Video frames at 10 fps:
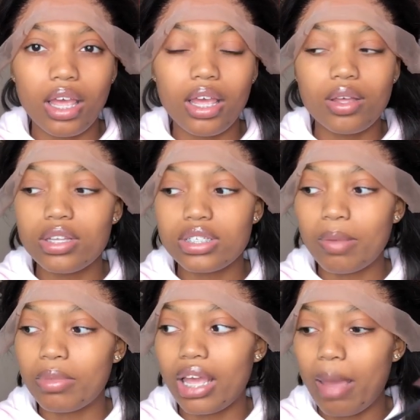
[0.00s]
It's
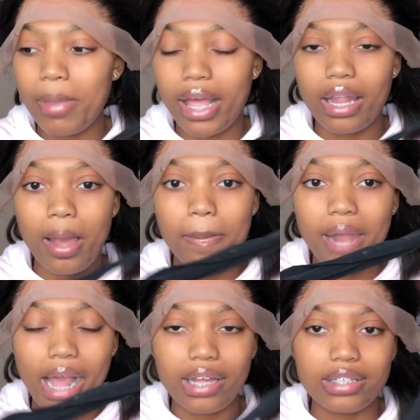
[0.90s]
something. It came like in like a
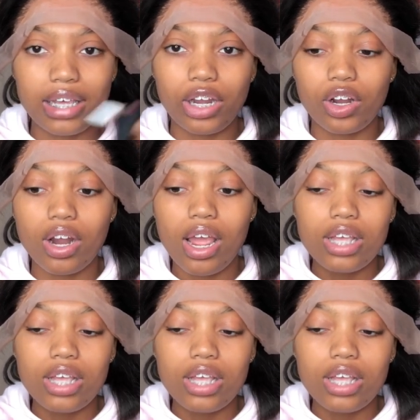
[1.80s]
black container.